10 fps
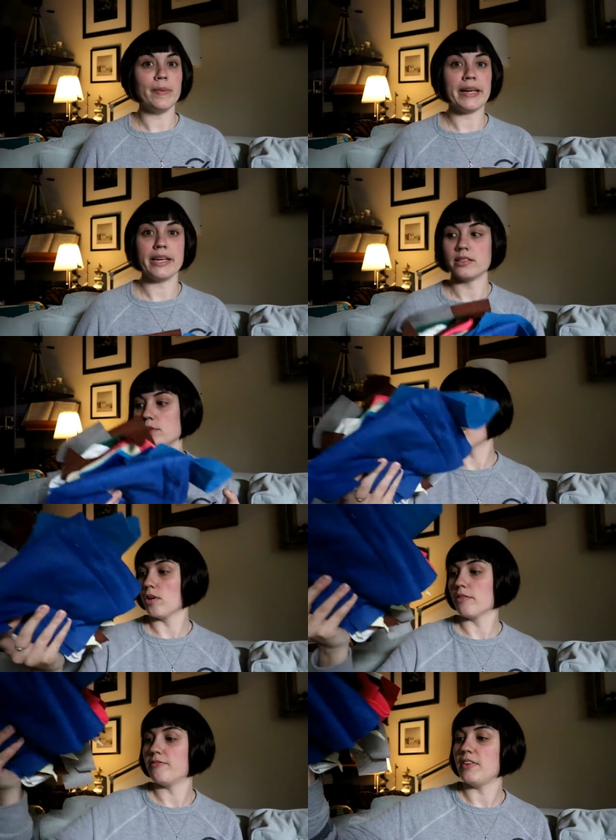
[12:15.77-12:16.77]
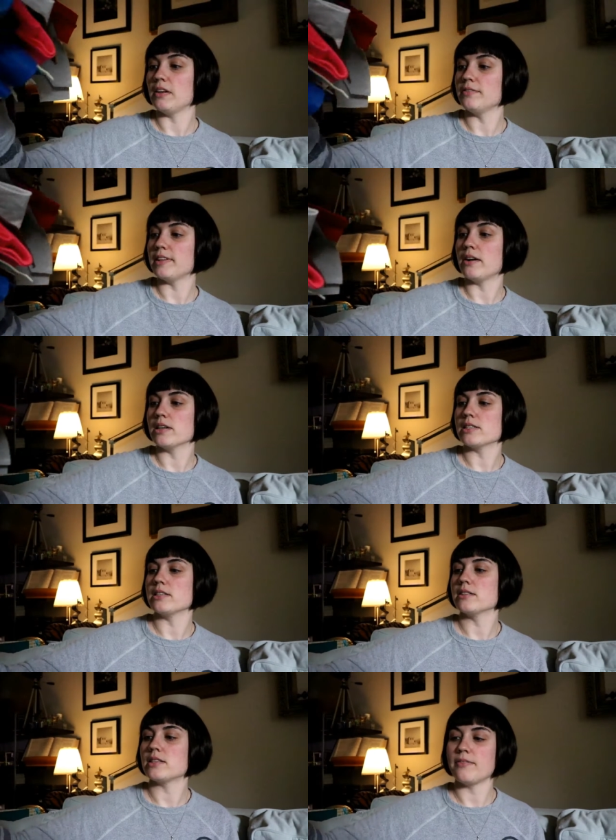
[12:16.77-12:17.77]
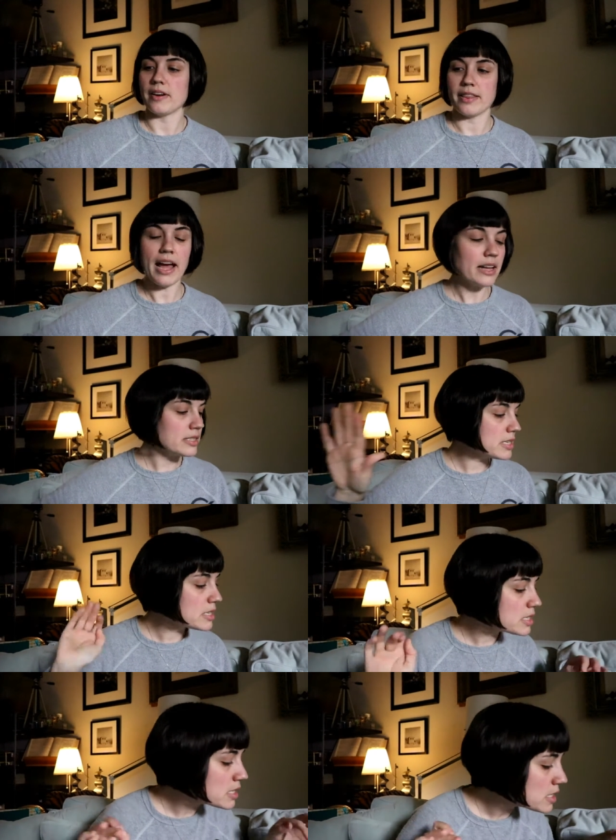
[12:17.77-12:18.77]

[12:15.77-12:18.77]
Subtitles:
be making some more felt flowers and stuff out of that.